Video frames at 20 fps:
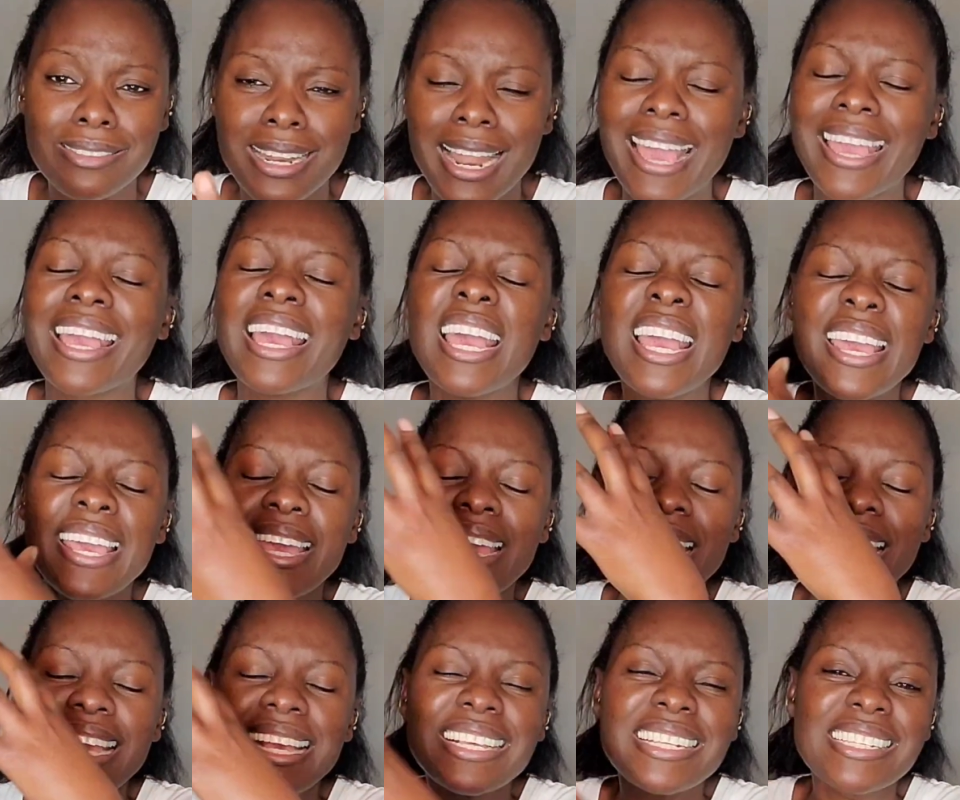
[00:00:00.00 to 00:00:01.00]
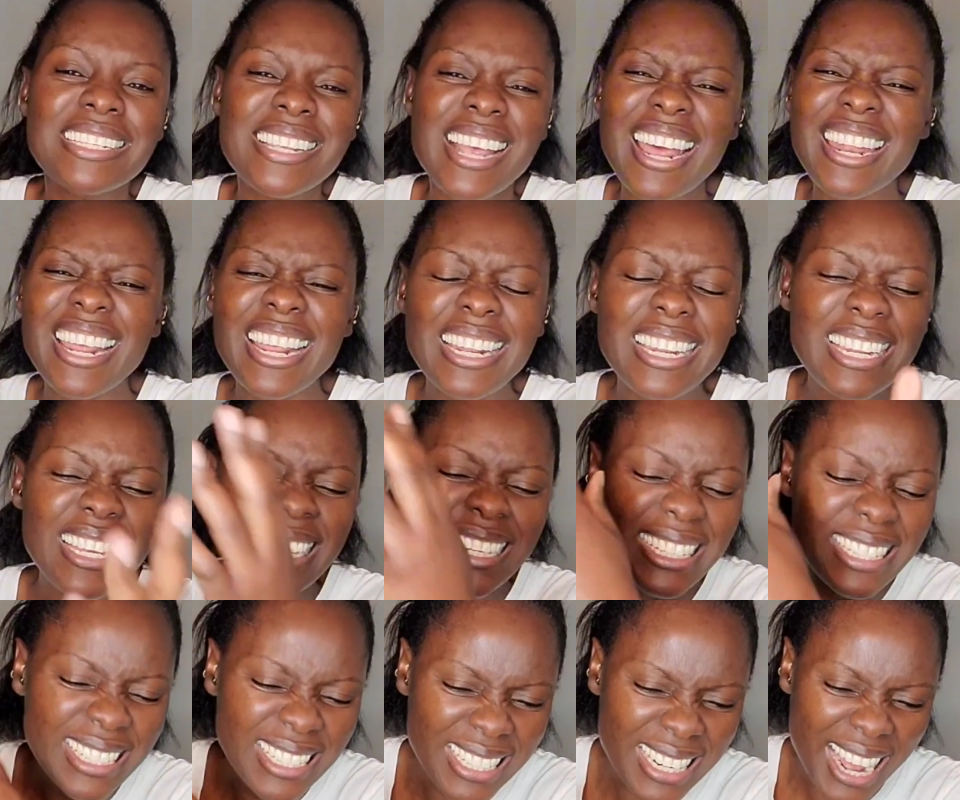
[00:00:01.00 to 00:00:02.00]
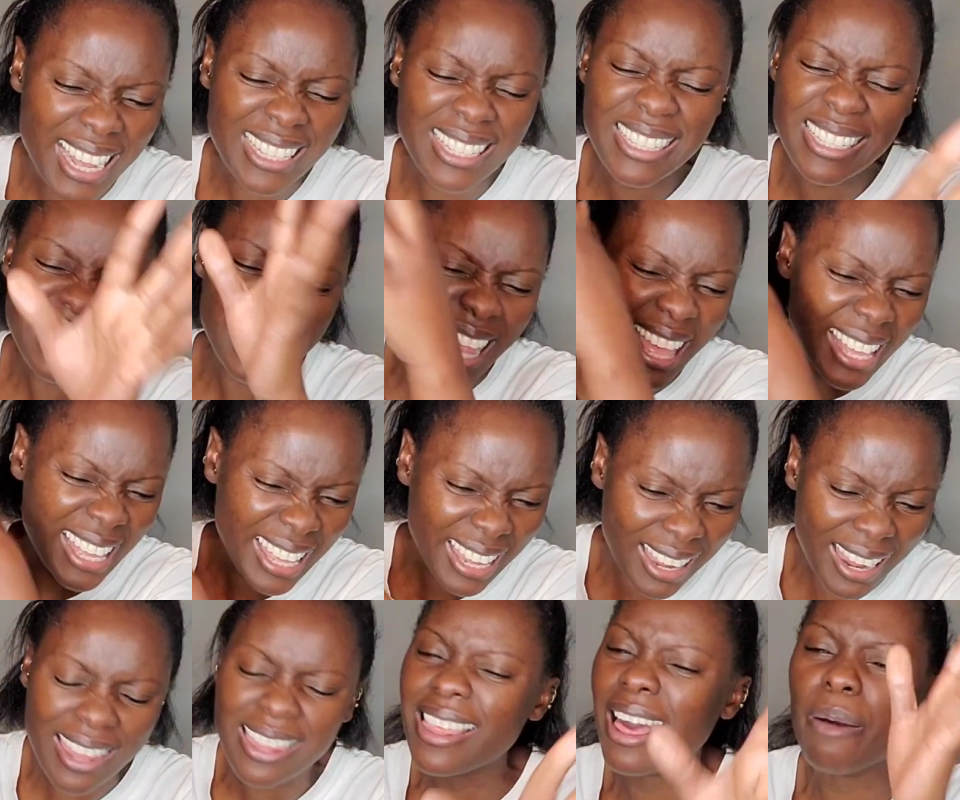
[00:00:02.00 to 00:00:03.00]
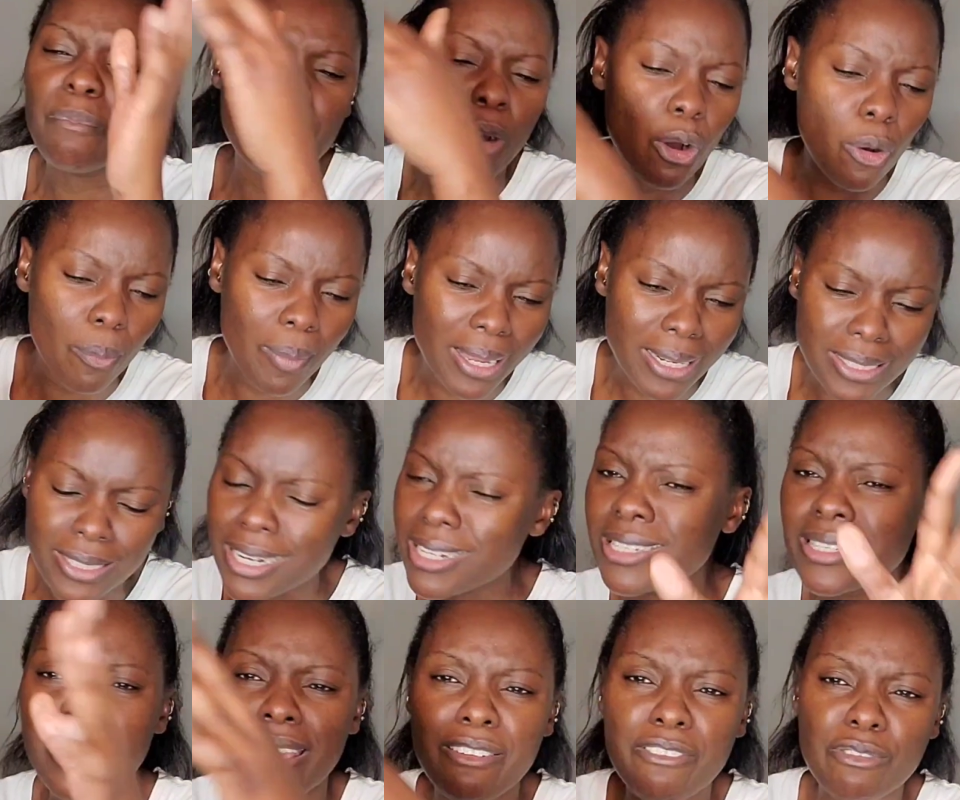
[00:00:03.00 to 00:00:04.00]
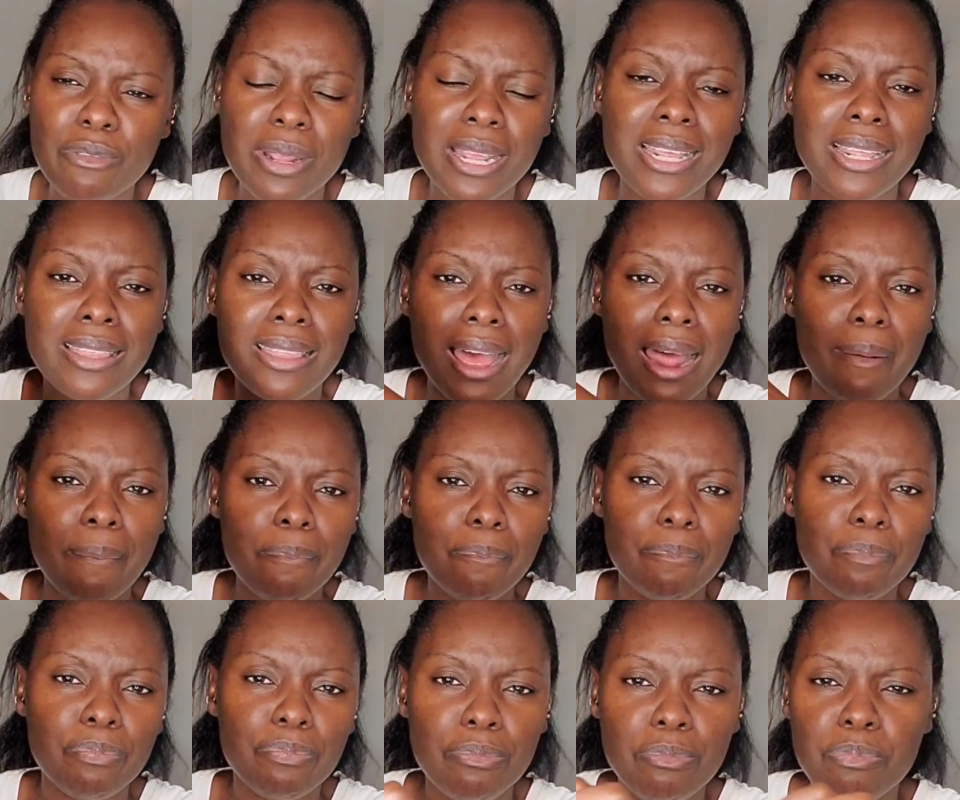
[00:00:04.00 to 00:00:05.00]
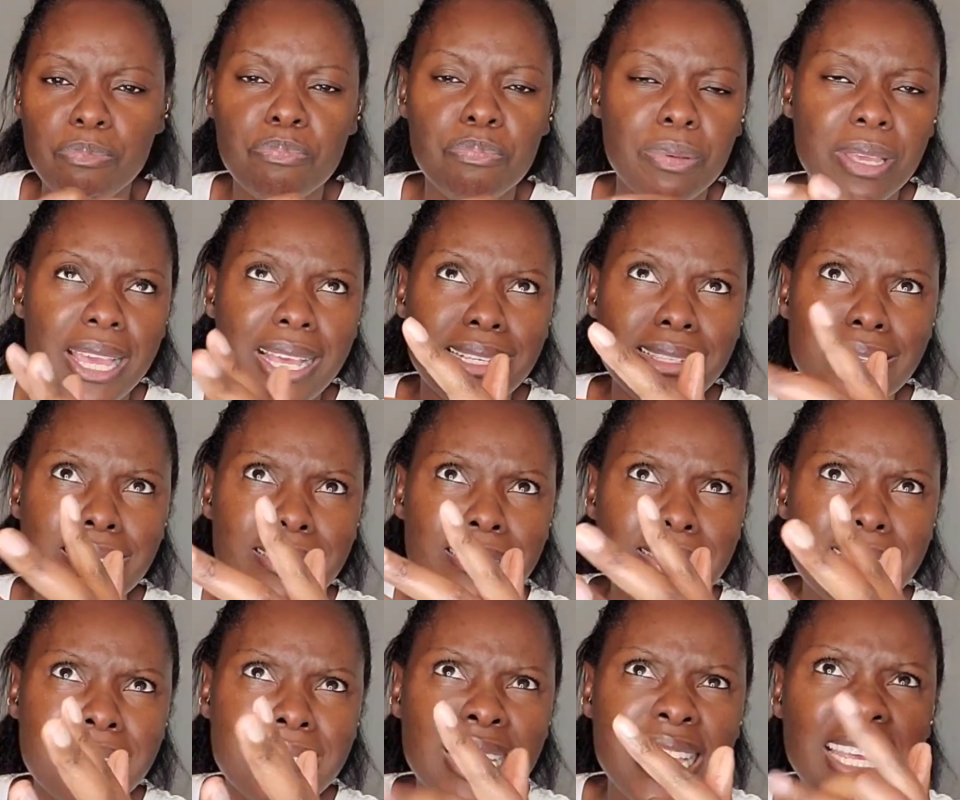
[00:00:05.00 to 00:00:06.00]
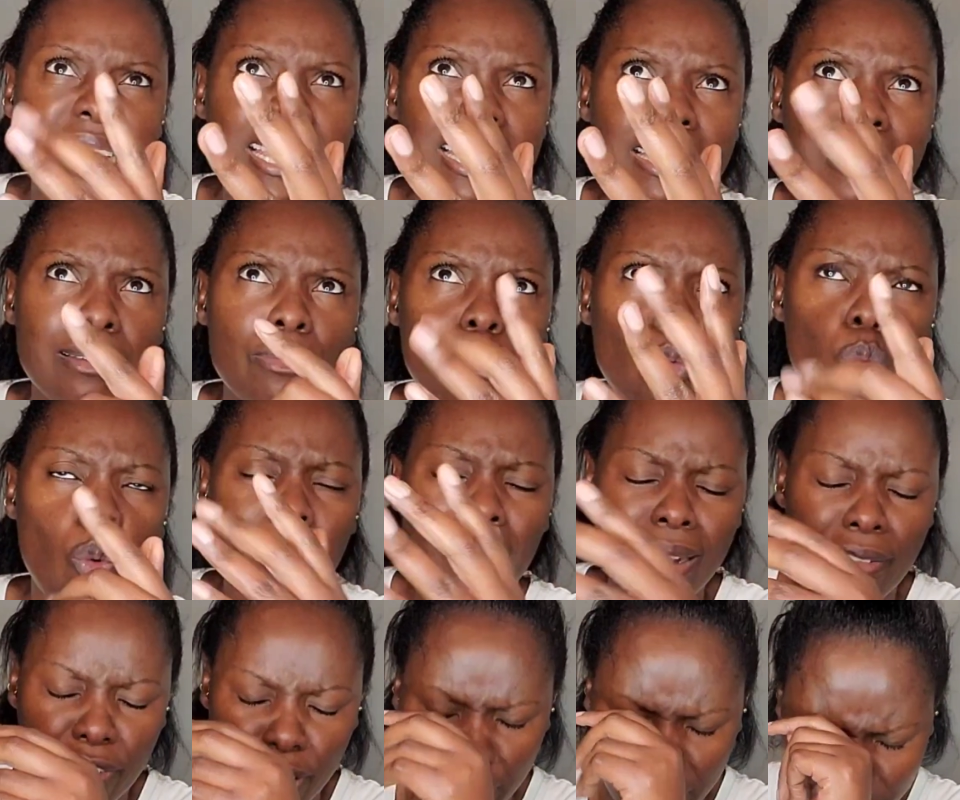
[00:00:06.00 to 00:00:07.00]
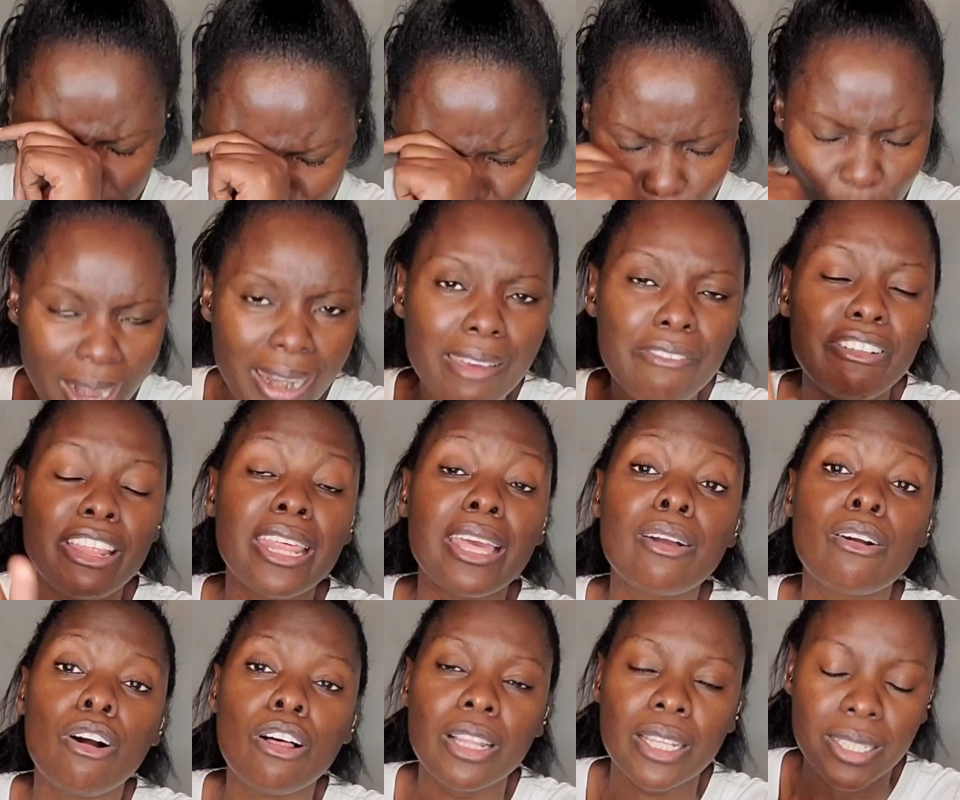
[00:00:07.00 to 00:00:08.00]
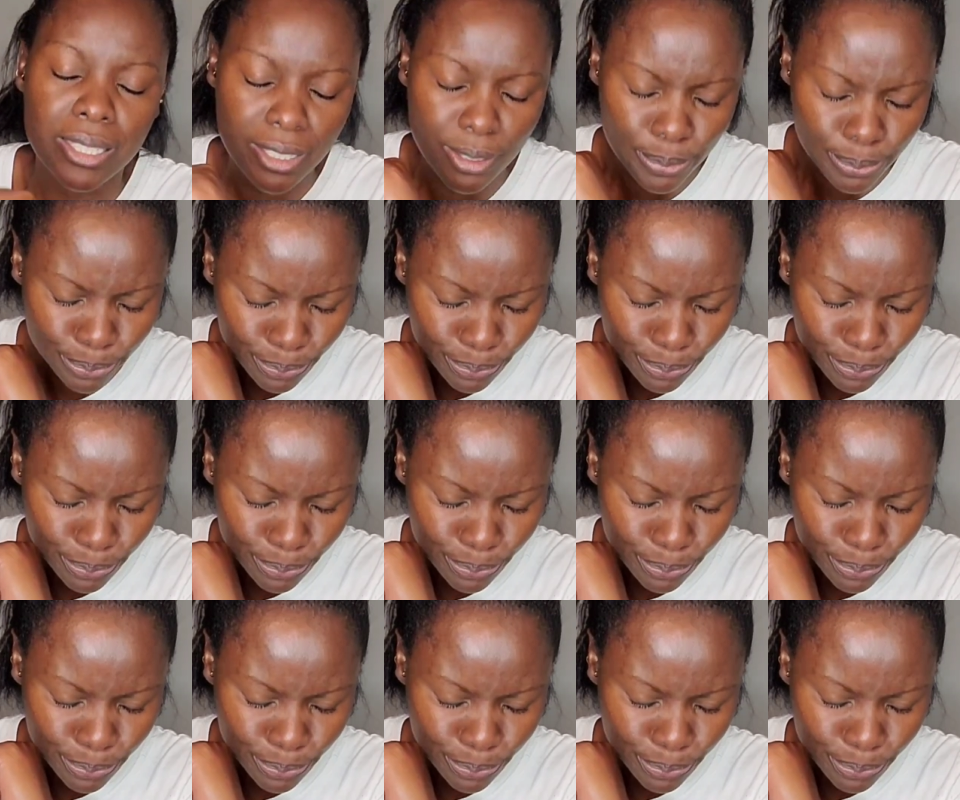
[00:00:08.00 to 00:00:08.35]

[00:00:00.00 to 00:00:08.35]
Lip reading: Like, suddenly, just like in that moment, just give me that PST, whatever they call it.